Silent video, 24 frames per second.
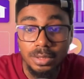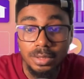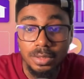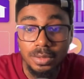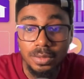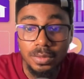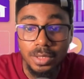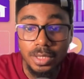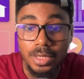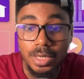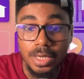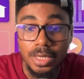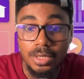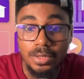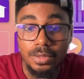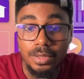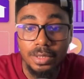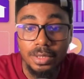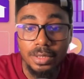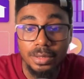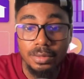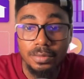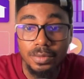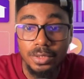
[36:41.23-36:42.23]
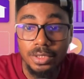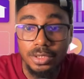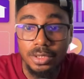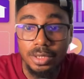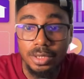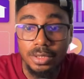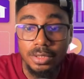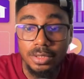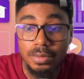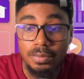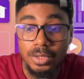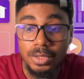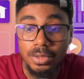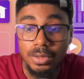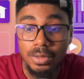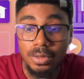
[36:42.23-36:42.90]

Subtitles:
So yeah, you can reach out to me